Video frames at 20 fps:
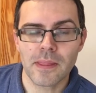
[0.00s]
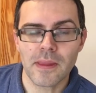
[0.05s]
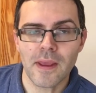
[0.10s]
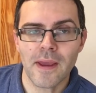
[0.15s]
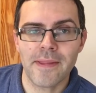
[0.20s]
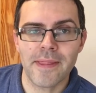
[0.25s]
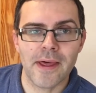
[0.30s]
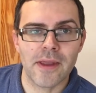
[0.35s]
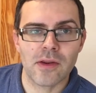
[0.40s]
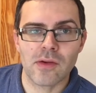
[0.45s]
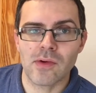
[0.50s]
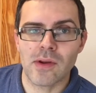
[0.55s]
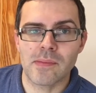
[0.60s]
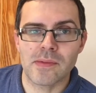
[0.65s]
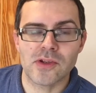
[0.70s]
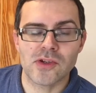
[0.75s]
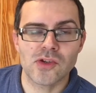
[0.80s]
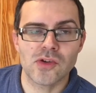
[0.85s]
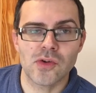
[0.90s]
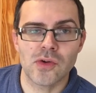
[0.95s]
And that
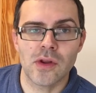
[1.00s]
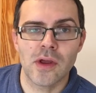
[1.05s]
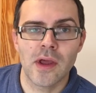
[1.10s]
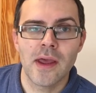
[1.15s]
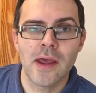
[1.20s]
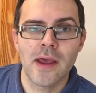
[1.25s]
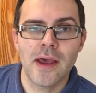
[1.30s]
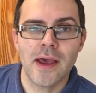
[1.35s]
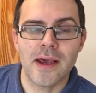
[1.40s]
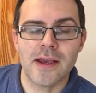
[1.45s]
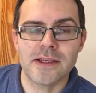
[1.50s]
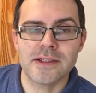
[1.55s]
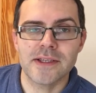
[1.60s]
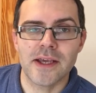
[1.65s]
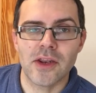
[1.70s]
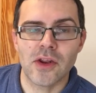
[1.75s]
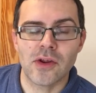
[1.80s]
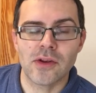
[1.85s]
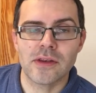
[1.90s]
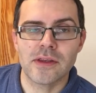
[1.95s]
agreement should
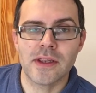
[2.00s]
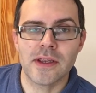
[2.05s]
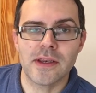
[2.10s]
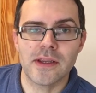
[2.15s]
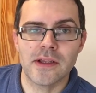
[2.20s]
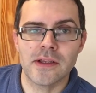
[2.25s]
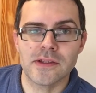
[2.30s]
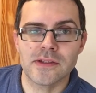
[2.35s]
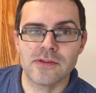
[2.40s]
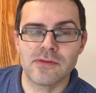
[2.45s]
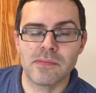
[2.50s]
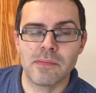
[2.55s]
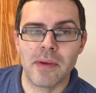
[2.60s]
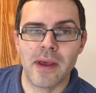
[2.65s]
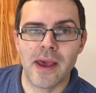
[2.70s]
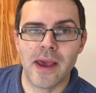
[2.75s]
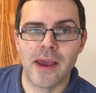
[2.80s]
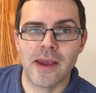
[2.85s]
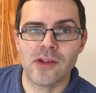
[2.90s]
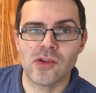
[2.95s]
set out details of
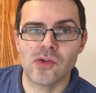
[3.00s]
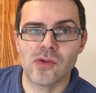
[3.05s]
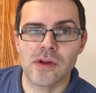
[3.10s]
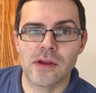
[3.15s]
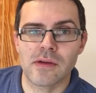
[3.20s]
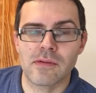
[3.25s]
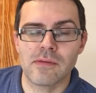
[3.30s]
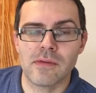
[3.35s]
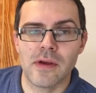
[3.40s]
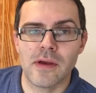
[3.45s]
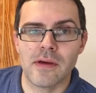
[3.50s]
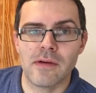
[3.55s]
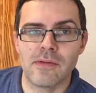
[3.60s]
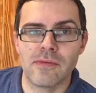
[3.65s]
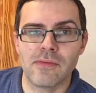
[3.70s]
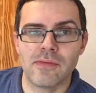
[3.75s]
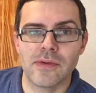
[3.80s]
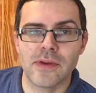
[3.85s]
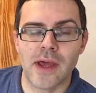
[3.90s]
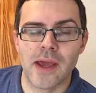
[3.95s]
pay during
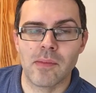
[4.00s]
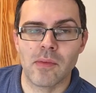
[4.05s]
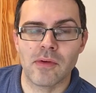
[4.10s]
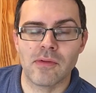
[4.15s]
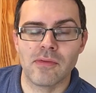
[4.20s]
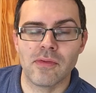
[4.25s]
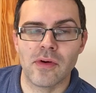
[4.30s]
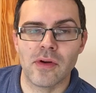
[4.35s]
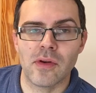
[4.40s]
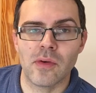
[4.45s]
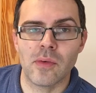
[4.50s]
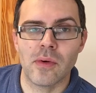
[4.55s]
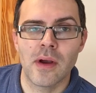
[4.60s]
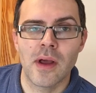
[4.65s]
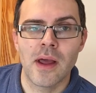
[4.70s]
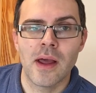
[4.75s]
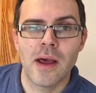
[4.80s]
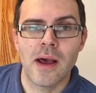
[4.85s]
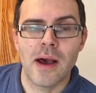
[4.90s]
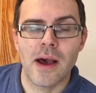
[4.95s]
time on furlough
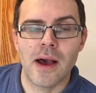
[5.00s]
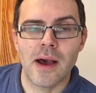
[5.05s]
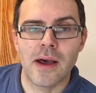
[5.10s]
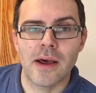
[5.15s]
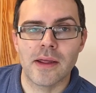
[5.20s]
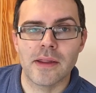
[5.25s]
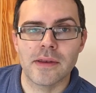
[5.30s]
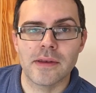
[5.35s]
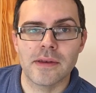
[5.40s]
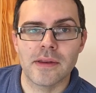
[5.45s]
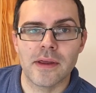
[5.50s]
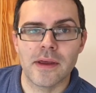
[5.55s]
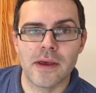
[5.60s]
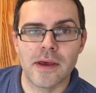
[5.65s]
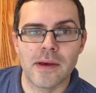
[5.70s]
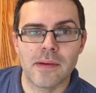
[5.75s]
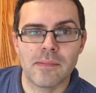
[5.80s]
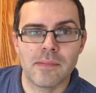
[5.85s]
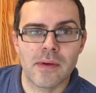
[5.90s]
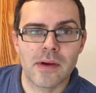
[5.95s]
and
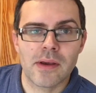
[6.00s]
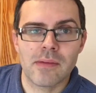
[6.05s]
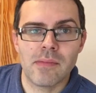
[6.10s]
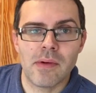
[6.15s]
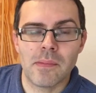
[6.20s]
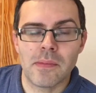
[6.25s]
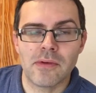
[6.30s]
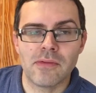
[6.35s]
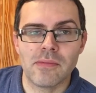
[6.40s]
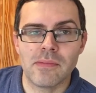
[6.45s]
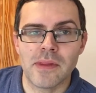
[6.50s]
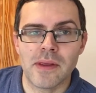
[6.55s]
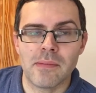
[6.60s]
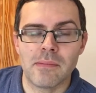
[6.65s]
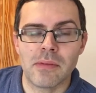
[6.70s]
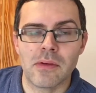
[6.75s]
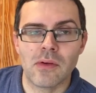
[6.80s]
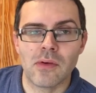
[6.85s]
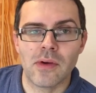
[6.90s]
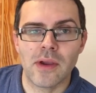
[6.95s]
a commitment from the
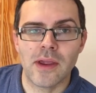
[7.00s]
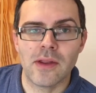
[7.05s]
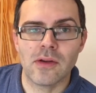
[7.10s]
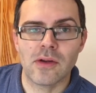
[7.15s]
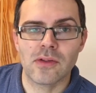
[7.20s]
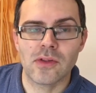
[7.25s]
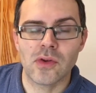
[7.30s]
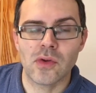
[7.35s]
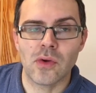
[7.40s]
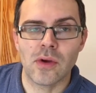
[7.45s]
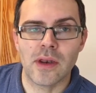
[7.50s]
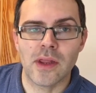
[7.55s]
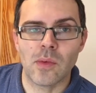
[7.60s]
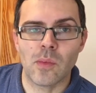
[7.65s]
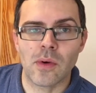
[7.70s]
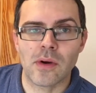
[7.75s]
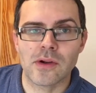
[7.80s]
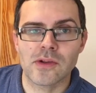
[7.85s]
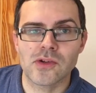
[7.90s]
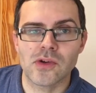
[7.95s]
employee not to do any
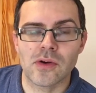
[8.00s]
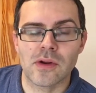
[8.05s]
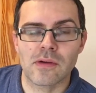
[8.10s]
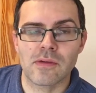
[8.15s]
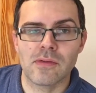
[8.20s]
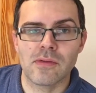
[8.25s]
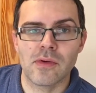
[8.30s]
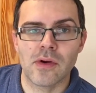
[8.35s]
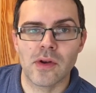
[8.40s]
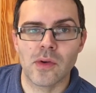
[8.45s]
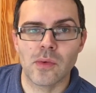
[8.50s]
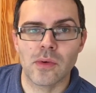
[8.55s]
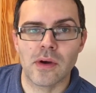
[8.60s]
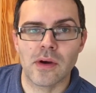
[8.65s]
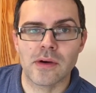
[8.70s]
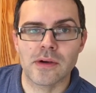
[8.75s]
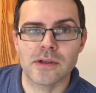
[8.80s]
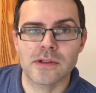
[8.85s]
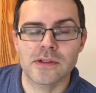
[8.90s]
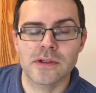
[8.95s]
work during furloughed
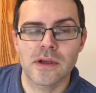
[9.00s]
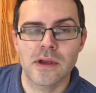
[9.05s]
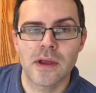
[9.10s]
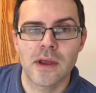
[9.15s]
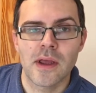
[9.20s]
hours.